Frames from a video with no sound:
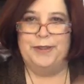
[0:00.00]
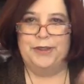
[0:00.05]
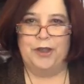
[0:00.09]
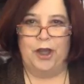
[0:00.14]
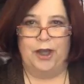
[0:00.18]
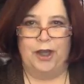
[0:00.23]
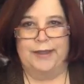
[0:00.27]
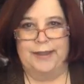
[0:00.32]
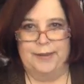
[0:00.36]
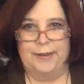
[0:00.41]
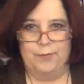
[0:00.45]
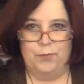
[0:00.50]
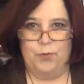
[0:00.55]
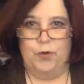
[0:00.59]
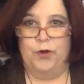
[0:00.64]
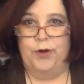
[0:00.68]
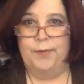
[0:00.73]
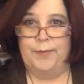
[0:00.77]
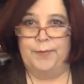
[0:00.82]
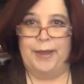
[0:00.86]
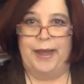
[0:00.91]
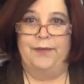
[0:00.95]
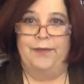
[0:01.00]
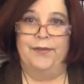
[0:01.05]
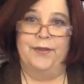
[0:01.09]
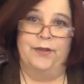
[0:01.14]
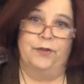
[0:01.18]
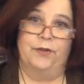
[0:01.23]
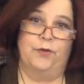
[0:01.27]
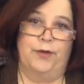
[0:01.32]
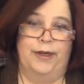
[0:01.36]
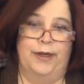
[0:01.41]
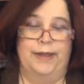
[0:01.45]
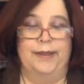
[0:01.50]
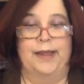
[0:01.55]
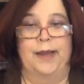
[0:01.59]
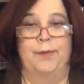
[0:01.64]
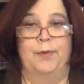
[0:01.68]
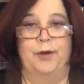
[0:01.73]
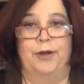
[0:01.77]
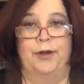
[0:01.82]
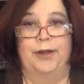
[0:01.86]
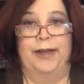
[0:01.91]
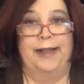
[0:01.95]
be talking more about the Great
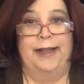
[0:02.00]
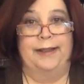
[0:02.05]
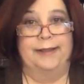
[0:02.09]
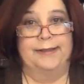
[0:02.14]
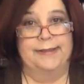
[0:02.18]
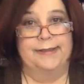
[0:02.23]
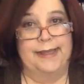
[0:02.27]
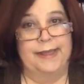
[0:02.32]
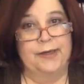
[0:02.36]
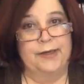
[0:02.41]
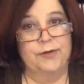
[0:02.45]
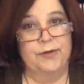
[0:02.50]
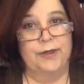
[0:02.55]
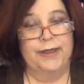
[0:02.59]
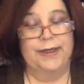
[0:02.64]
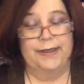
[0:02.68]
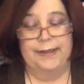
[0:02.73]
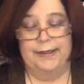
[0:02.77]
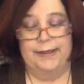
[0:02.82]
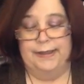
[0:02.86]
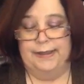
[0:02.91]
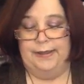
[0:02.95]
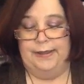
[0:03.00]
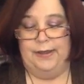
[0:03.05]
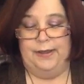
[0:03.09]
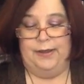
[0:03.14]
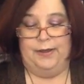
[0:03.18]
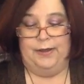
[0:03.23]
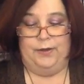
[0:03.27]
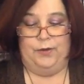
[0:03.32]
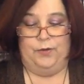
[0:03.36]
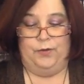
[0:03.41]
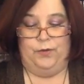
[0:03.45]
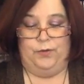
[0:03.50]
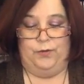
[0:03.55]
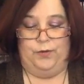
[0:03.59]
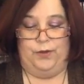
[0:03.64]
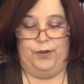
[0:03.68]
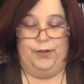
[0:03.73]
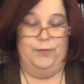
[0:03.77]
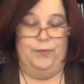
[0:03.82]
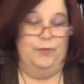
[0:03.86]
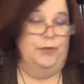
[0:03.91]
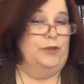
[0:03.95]
Library at Alexandria,
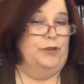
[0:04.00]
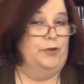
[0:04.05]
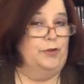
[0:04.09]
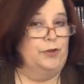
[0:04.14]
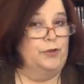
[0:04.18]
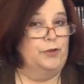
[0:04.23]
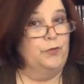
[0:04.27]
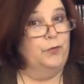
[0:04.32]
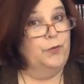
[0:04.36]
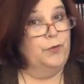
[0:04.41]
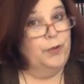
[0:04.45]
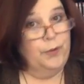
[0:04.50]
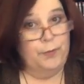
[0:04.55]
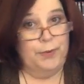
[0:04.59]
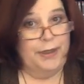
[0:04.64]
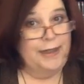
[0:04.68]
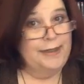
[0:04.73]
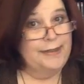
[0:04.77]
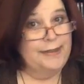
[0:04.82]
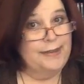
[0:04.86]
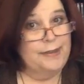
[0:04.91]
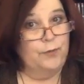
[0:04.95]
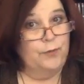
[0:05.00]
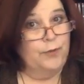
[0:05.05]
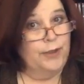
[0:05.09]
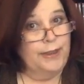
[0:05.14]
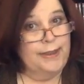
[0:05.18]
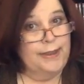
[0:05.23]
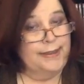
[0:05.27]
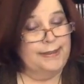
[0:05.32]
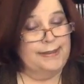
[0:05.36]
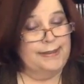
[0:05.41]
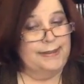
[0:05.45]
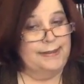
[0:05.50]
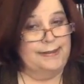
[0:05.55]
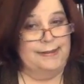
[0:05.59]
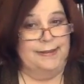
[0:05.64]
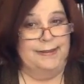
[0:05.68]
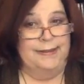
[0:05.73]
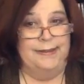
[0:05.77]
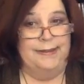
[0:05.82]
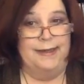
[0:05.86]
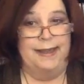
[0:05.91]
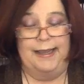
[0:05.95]
which was a real place that really
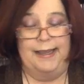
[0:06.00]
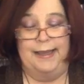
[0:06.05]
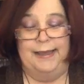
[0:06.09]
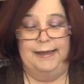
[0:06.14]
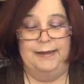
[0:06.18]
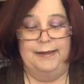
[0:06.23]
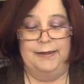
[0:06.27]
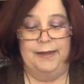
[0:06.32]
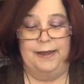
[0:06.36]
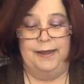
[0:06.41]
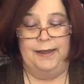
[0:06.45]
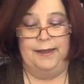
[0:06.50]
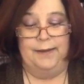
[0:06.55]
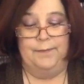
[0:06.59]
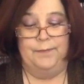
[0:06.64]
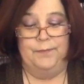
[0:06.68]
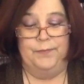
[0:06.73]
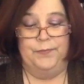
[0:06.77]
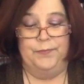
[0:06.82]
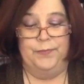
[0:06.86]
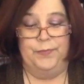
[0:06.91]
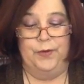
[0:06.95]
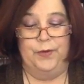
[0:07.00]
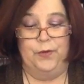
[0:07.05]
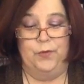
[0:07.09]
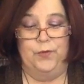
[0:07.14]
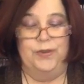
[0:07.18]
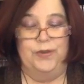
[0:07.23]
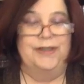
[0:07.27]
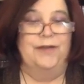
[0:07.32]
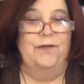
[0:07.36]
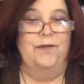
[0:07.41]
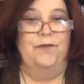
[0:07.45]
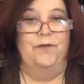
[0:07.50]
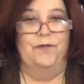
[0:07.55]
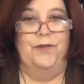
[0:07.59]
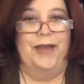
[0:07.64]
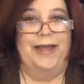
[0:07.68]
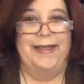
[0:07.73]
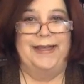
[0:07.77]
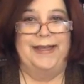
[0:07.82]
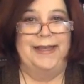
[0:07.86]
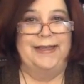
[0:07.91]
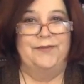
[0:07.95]
existed and was
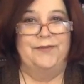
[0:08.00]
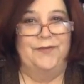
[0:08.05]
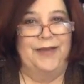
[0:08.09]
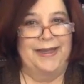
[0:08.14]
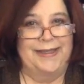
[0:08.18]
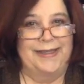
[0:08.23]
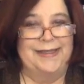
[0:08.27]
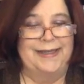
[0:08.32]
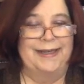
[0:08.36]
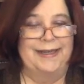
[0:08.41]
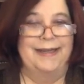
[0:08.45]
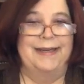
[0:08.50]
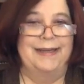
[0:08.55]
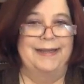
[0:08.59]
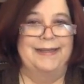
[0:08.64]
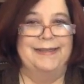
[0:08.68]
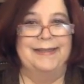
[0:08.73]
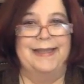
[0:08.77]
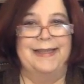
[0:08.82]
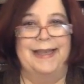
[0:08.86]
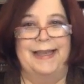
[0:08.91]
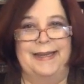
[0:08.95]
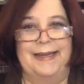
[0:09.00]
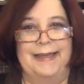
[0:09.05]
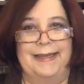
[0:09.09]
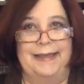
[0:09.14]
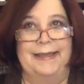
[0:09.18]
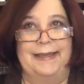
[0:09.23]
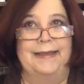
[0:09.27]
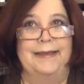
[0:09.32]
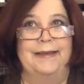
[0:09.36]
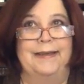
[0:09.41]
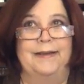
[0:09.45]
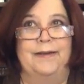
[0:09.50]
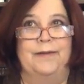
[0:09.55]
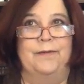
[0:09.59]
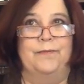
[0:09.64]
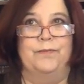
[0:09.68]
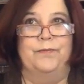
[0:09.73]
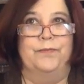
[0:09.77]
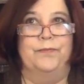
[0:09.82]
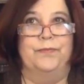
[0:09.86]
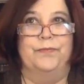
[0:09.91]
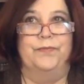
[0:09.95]
as fascinating as any
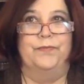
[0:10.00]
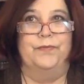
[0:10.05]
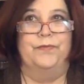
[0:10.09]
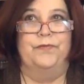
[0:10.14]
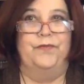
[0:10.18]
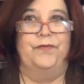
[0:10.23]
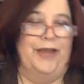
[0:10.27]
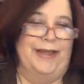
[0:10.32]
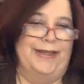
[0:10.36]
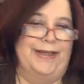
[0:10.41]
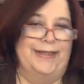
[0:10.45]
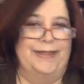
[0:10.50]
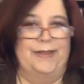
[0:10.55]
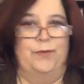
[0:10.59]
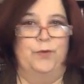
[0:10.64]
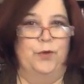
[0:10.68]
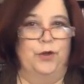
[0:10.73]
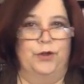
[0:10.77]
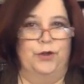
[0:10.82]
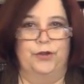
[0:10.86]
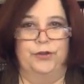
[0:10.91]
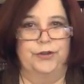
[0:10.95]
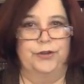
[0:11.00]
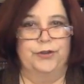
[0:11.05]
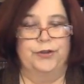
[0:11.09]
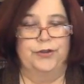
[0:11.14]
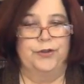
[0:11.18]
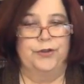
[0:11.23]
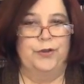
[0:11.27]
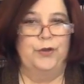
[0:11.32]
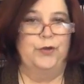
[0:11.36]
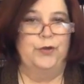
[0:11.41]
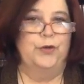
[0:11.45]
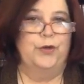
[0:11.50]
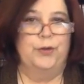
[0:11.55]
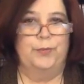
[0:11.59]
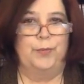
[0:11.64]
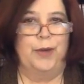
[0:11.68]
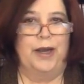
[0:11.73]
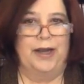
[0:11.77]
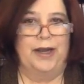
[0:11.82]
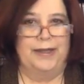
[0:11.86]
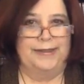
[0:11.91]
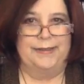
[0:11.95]
fantasy world you could
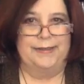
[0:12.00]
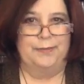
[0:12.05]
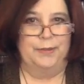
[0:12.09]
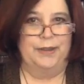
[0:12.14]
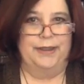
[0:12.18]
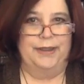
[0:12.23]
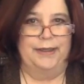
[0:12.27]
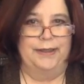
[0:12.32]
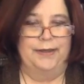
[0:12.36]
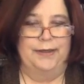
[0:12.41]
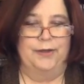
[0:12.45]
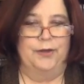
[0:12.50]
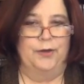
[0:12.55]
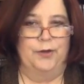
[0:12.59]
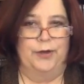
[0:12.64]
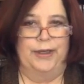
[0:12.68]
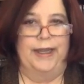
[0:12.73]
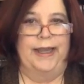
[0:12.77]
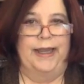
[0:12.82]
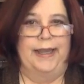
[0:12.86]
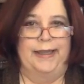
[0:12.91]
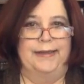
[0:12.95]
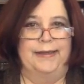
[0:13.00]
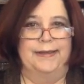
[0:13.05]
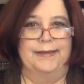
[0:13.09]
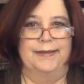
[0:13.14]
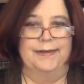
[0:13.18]
possibly create.